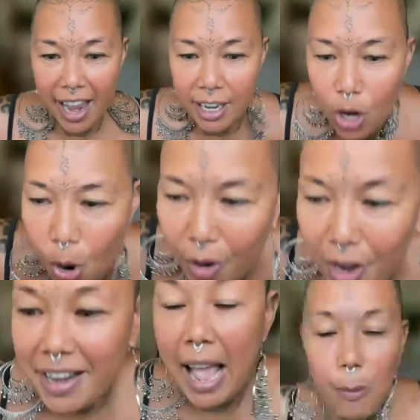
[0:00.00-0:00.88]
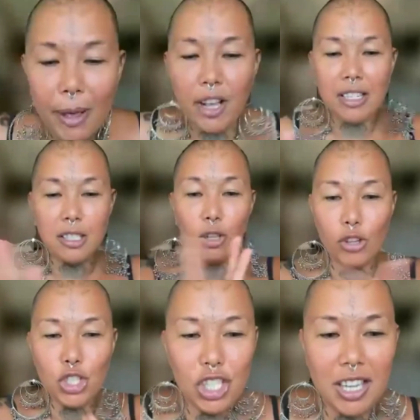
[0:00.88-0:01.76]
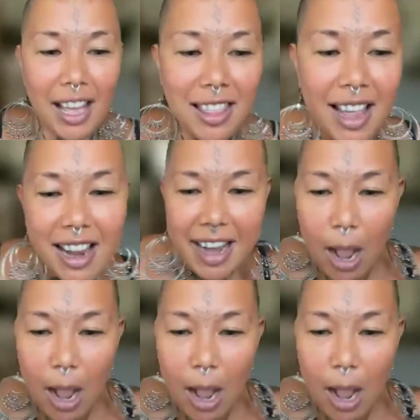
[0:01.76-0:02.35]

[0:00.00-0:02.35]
Okay, cool. Now we're going to launch together.